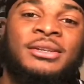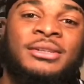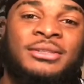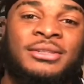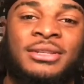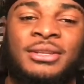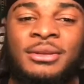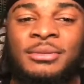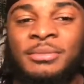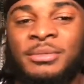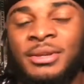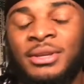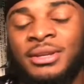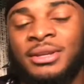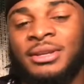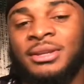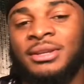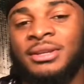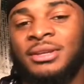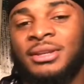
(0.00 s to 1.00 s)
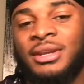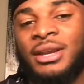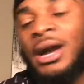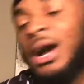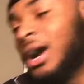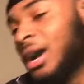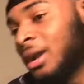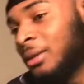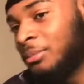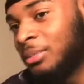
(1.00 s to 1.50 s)
So I'm like,
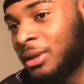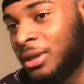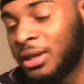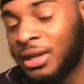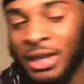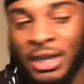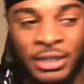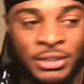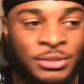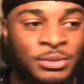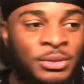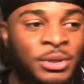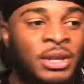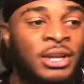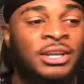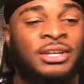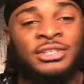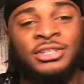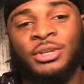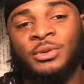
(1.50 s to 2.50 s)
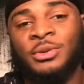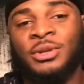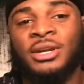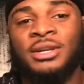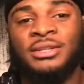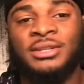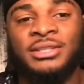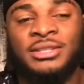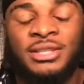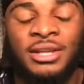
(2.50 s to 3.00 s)
all right, bet, got you. So we
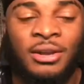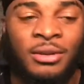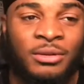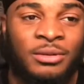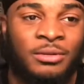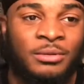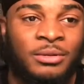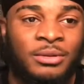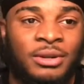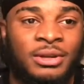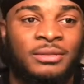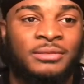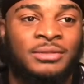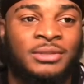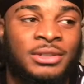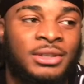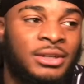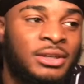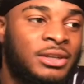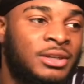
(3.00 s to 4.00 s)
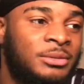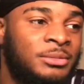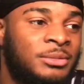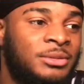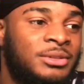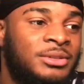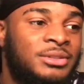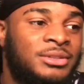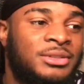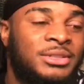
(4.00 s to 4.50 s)
all got talking with her. She hugged
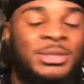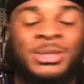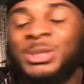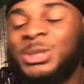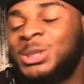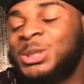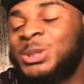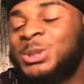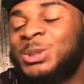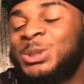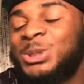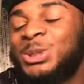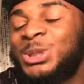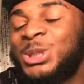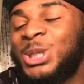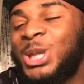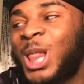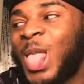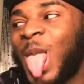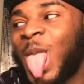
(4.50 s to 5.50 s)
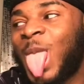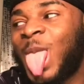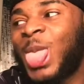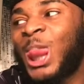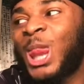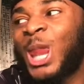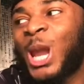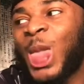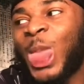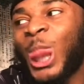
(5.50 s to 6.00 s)
me, gets a nigga on the cheek.
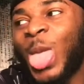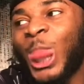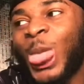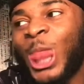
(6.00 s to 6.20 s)
Nah,